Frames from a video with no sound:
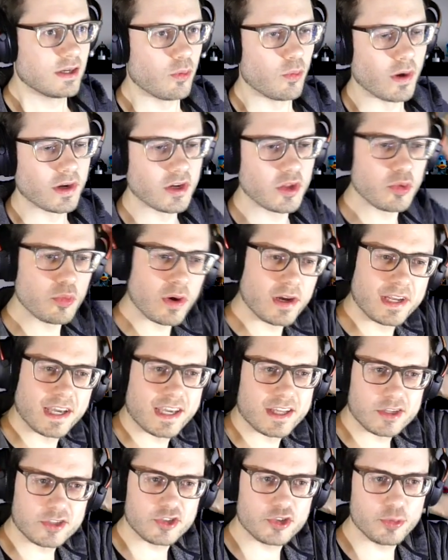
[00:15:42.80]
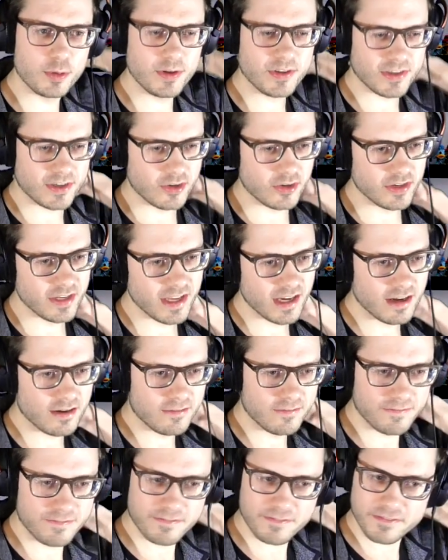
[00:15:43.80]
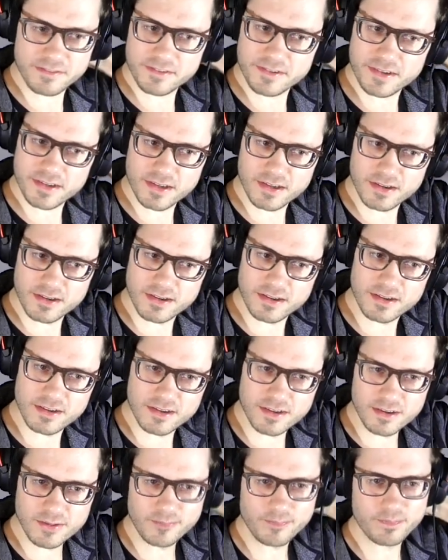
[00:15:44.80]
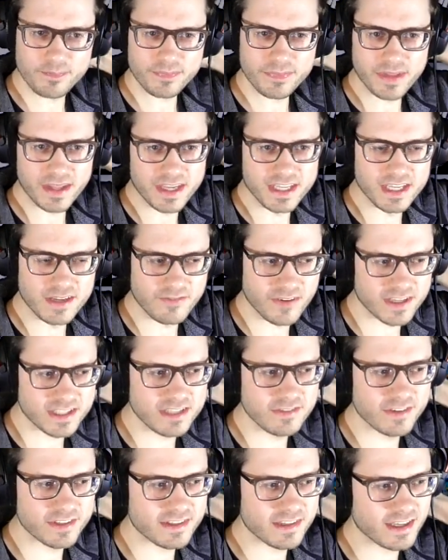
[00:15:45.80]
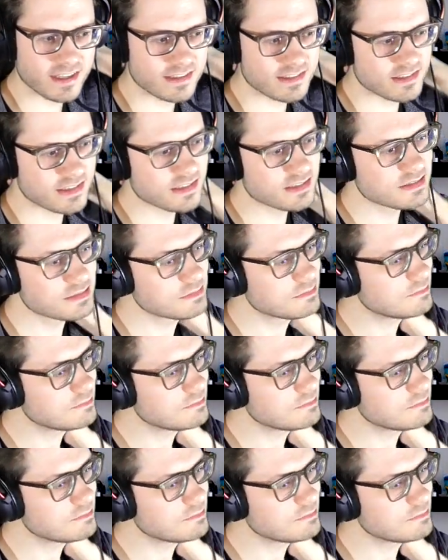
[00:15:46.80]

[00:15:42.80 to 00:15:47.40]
one on one, I cannot switch. I only have uh, ineffective attacks.